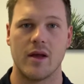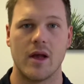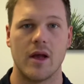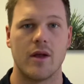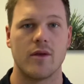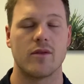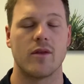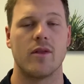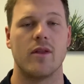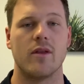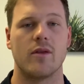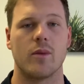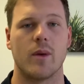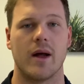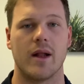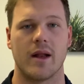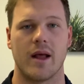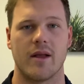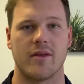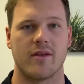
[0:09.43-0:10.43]
So this
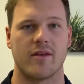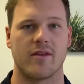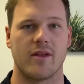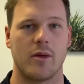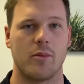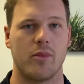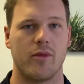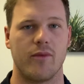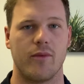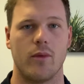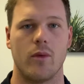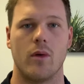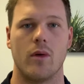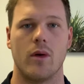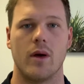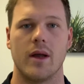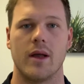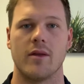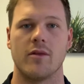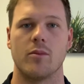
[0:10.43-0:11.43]
one, as I said
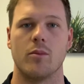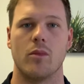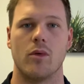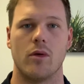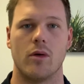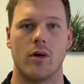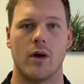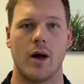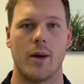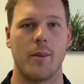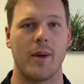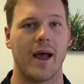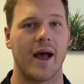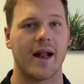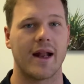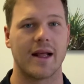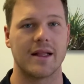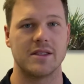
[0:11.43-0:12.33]
before, is more about